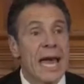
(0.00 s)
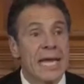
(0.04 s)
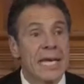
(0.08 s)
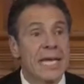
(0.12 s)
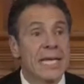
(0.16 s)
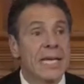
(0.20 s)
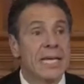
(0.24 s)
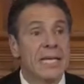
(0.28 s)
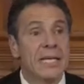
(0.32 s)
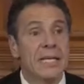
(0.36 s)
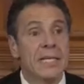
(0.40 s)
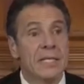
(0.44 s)

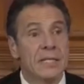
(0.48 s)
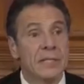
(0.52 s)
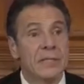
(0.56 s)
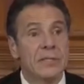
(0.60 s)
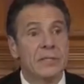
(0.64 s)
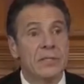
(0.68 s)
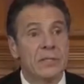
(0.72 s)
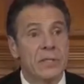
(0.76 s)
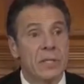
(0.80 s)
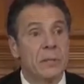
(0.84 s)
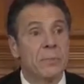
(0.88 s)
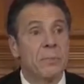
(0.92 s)

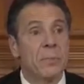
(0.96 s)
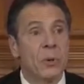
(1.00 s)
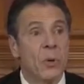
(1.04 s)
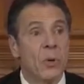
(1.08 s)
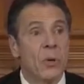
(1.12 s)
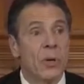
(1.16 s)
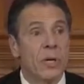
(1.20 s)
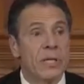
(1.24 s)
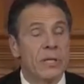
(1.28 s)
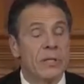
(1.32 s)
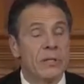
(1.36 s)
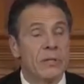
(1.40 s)
is the
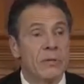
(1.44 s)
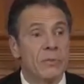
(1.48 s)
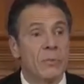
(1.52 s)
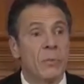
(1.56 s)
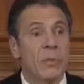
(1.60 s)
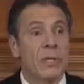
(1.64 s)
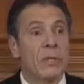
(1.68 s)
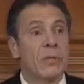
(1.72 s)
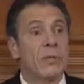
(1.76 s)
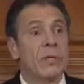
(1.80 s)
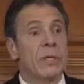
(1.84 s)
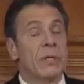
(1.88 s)
point.
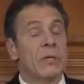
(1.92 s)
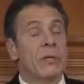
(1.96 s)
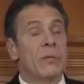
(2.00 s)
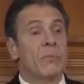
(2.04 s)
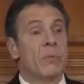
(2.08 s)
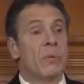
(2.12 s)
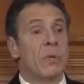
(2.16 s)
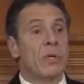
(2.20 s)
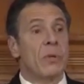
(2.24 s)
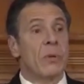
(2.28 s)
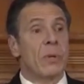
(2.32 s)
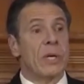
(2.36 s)
When
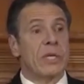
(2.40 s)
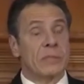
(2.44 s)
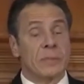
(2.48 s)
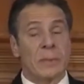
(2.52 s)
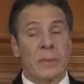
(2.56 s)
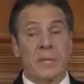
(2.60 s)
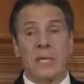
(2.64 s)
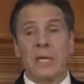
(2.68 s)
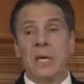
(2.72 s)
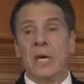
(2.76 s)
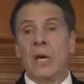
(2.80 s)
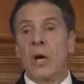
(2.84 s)
you ask
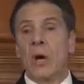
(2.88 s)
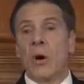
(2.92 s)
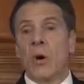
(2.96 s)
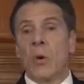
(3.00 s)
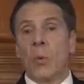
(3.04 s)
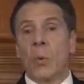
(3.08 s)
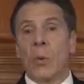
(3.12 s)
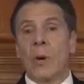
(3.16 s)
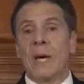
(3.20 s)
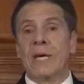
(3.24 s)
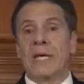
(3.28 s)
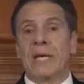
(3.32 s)
me,
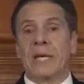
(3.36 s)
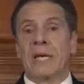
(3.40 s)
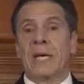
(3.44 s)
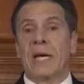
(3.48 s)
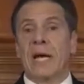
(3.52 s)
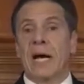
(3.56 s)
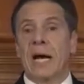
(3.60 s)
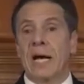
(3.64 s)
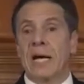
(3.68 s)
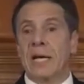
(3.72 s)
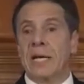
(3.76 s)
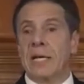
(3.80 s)
when can
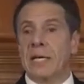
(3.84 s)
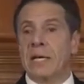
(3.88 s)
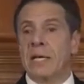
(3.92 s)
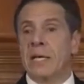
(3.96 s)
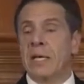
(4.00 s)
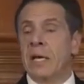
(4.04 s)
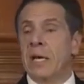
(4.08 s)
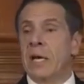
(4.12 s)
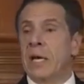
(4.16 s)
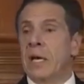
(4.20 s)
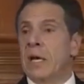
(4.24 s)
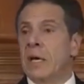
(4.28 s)
I
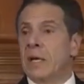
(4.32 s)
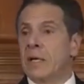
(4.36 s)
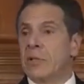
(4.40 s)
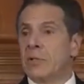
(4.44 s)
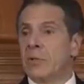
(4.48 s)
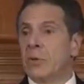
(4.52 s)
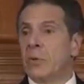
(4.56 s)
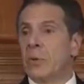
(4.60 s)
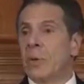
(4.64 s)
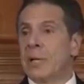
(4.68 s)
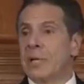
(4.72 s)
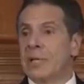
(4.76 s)

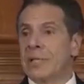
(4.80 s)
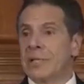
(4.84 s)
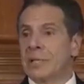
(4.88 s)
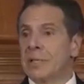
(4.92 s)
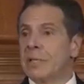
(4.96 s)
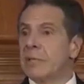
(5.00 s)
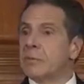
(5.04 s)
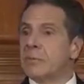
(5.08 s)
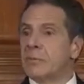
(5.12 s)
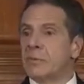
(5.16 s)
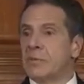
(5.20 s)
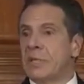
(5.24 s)
do a
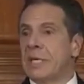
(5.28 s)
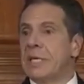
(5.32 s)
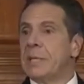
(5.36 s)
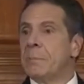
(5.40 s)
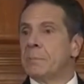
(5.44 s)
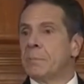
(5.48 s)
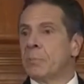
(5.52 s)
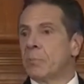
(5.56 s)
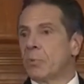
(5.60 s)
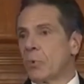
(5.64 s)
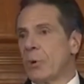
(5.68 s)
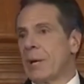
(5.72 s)

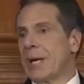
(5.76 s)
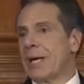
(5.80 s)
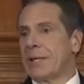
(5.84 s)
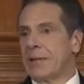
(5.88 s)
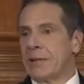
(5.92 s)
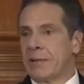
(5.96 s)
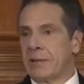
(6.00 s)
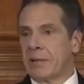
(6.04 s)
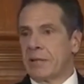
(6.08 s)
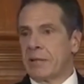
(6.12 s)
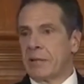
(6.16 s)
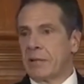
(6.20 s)
deep
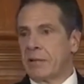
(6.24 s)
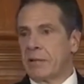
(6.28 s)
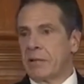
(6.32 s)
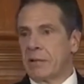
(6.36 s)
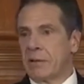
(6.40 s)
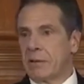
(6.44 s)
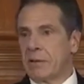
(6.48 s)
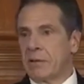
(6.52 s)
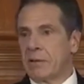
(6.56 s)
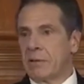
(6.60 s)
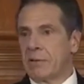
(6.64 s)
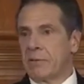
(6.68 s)
breath
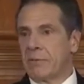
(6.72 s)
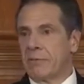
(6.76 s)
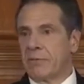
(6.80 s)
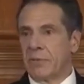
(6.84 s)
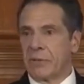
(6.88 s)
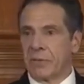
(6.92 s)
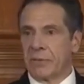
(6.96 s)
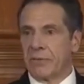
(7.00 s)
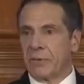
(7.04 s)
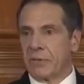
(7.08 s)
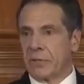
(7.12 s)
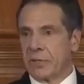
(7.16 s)
for
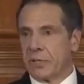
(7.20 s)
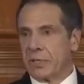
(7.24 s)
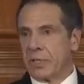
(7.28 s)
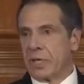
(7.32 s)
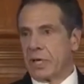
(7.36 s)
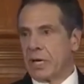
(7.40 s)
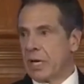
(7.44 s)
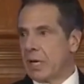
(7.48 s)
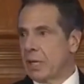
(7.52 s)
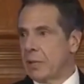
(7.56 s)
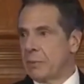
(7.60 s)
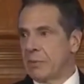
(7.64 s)
the first
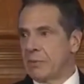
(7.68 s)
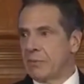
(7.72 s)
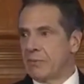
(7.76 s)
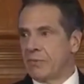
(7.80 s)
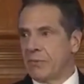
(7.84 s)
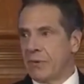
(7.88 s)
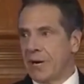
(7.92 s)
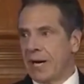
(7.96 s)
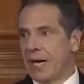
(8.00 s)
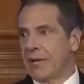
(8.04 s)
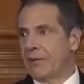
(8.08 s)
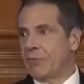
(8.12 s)
time in
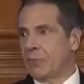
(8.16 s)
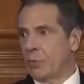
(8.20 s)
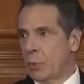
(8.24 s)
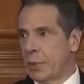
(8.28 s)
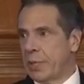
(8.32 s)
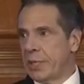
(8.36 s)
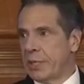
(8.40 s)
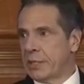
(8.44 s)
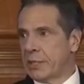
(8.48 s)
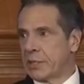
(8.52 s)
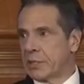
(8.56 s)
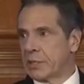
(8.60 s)
5
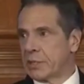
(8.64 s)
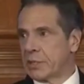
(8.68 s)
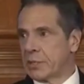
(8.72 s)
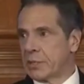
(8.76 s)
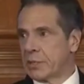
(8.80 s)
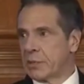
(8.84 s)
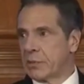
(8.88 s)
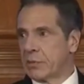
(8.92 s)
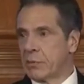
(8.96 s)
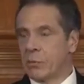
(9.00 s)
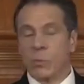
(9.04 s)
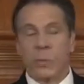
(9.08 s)
weeks?
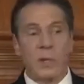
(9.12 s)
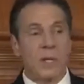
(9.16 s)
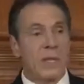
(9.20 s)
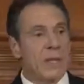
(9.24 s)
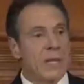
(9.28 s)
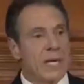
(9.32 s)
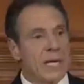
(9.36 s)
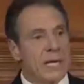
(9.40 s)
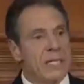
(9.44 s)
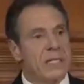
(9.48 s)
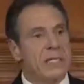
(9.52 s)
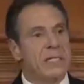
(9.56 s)
When
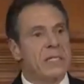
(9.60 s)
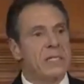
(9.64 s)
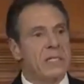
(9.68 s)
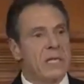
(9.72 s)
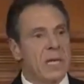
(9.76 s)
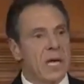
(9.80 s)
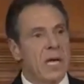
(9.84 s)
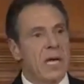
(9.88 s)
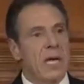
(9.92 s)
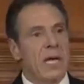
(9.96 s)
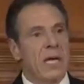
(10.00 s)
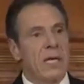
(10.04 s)
they
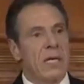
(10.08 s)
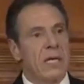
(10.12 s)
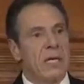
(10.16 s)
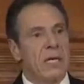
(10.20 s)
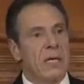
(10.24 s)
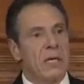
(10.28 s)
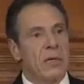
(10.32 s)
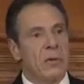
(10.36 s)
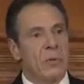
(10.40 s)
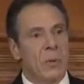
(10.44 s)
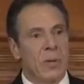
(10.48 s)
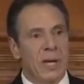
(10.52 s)
say
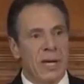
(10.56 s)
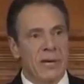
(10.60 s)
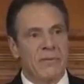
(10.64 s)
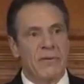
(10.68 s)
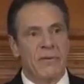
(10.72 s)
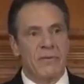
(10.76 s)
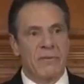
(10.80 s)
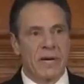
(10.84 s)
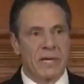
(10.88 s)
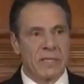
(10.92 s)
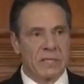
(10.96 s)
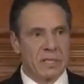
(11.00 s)
we have a
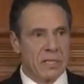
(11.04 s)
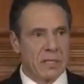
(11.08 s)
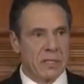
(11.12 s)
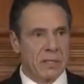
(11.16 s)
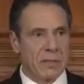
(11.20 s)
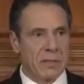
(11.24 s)
vaccine.